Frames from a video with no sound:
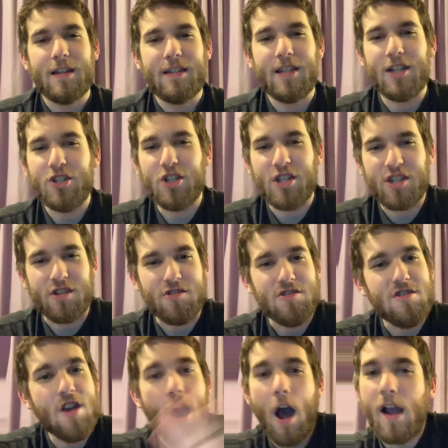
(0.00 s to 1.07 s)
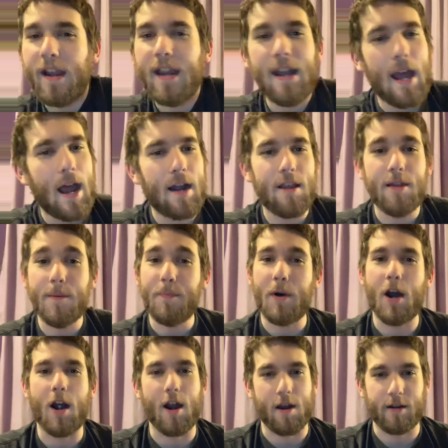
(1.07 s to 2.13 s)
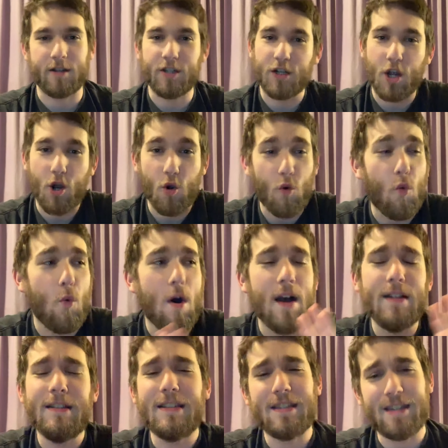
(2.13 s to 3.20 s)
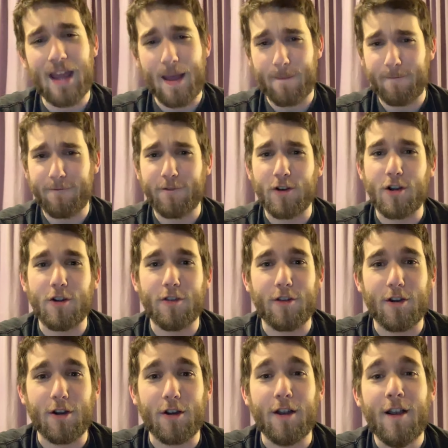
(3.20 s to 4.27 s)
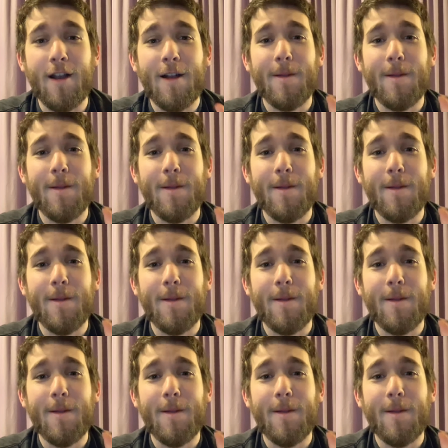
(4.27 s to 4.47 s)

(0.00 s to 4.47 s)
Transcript: To just knock it out of the park, to go one step further,